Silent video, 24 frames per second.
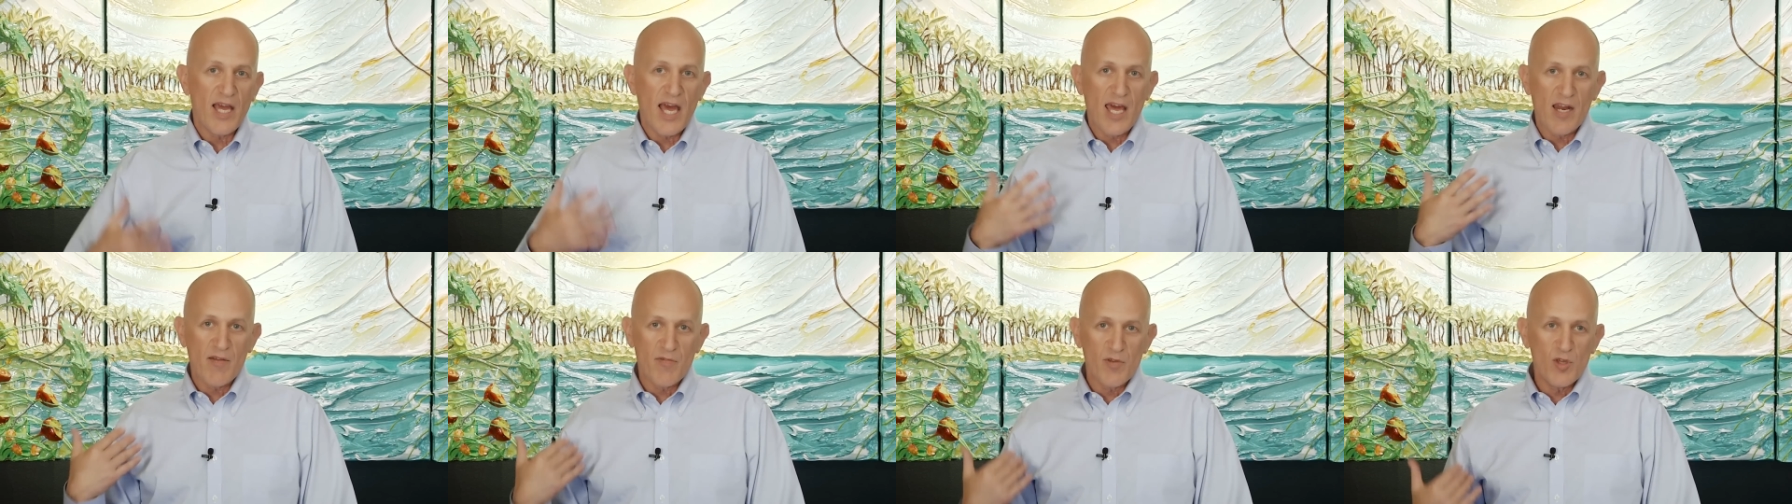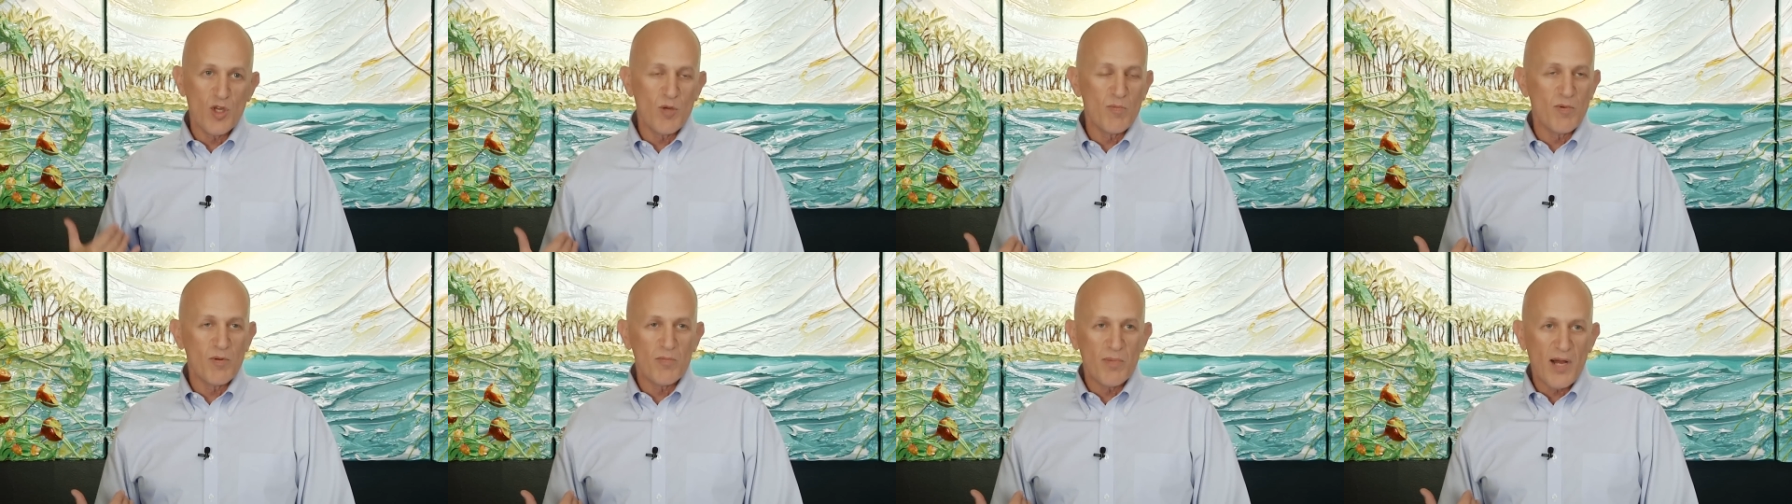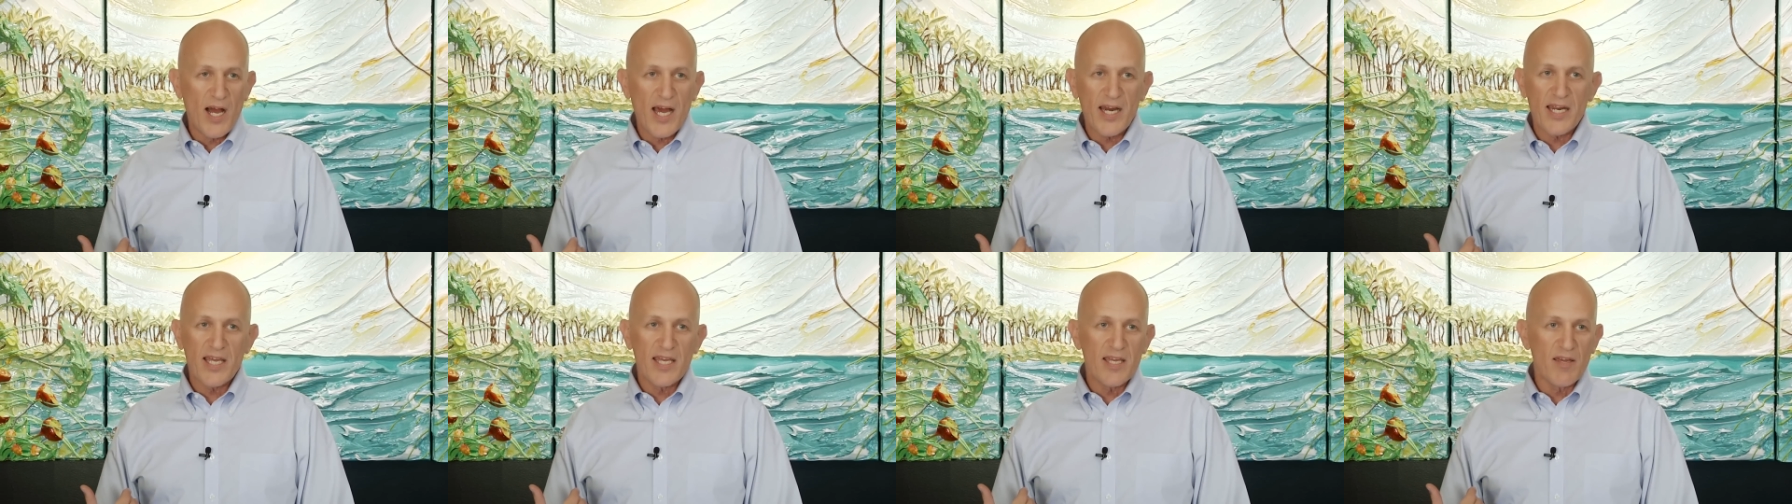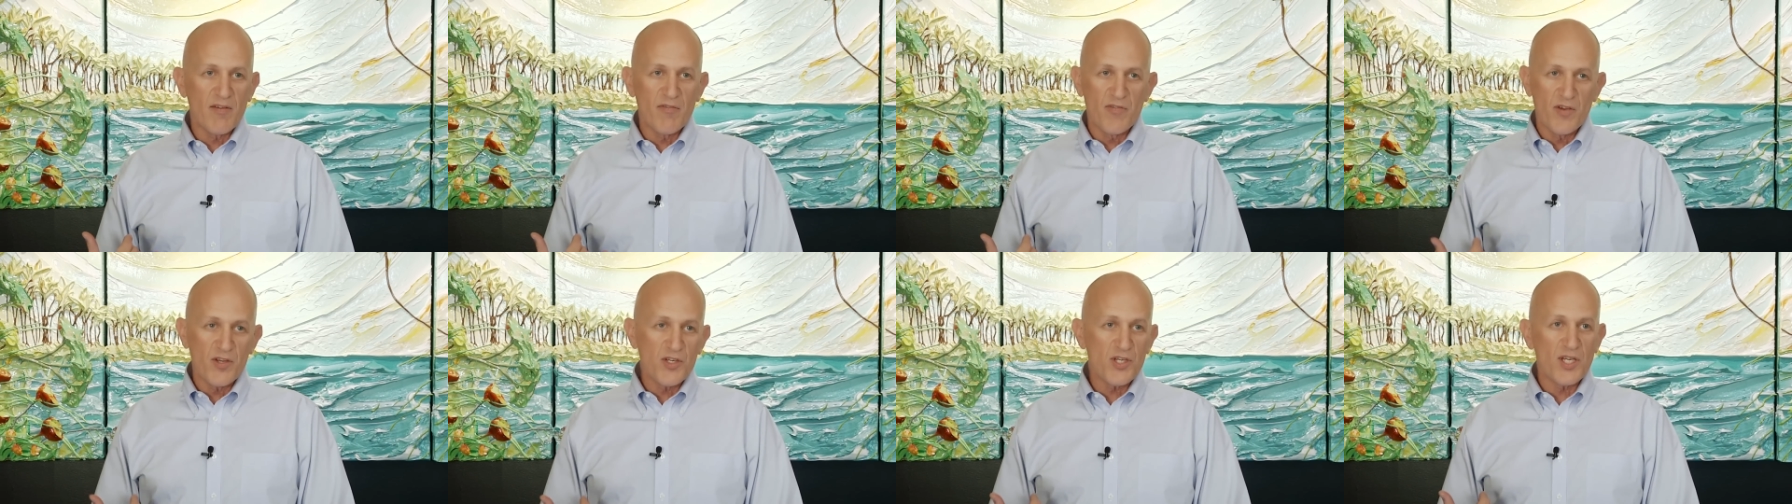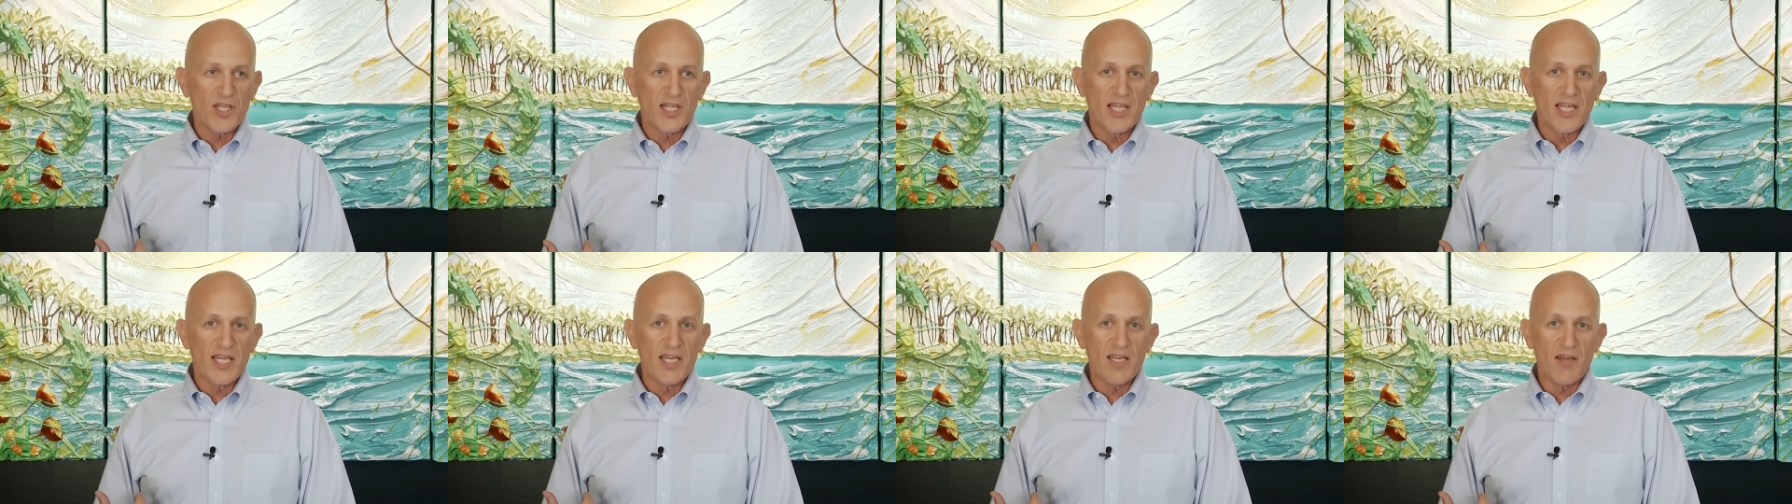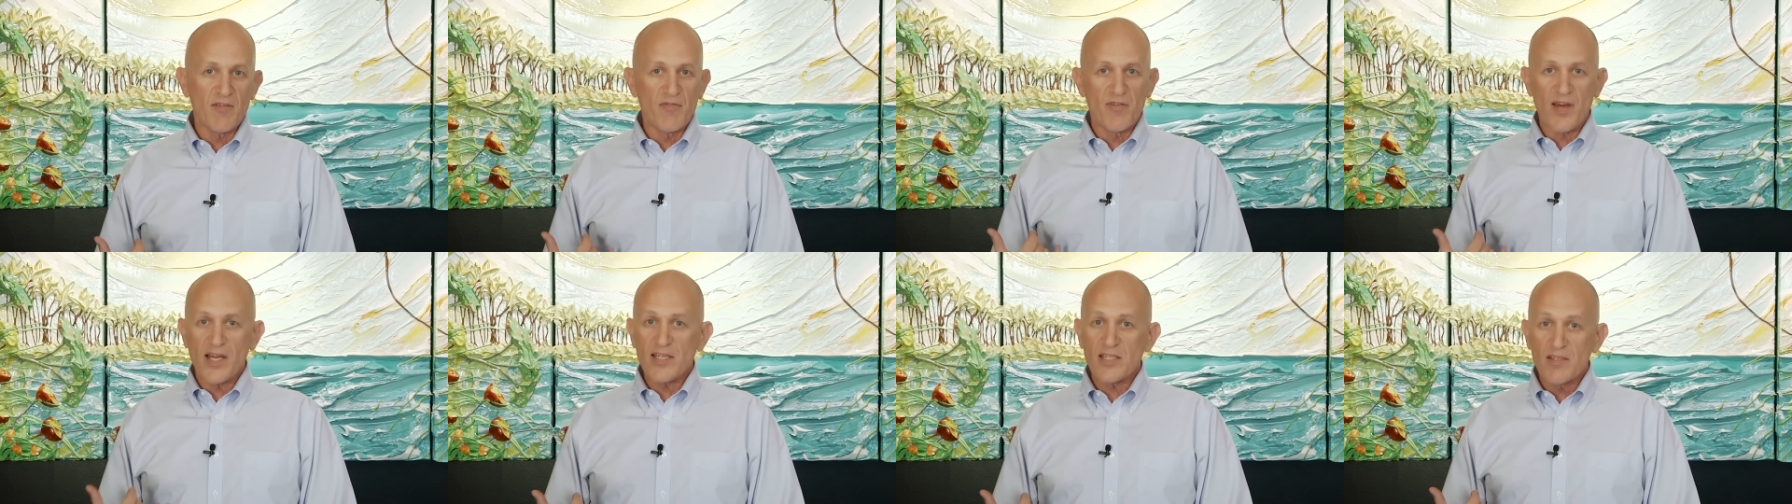out of a human body efficiently,
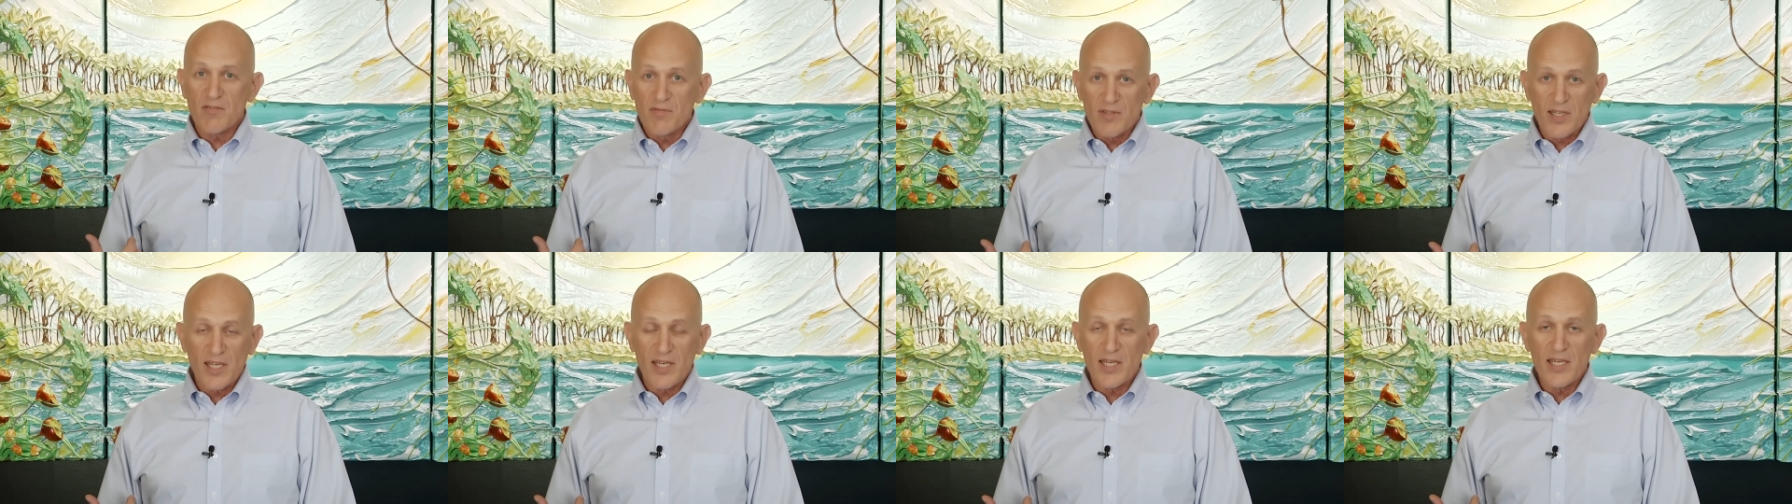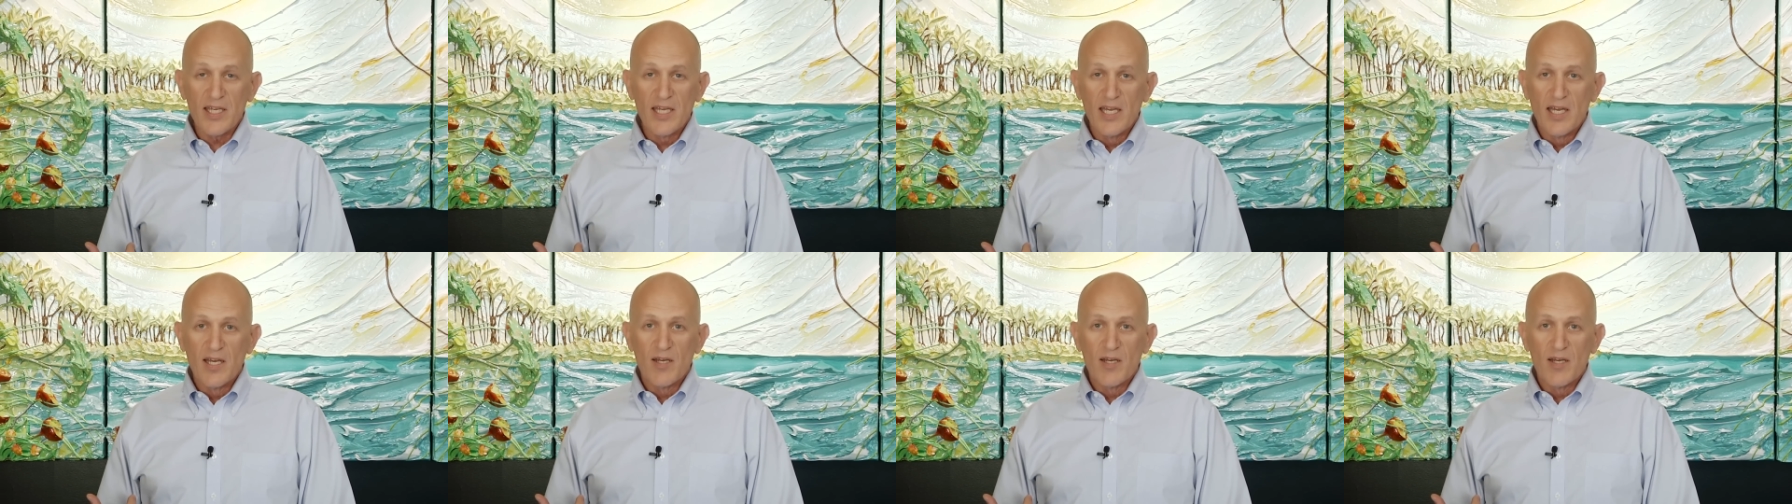effectively,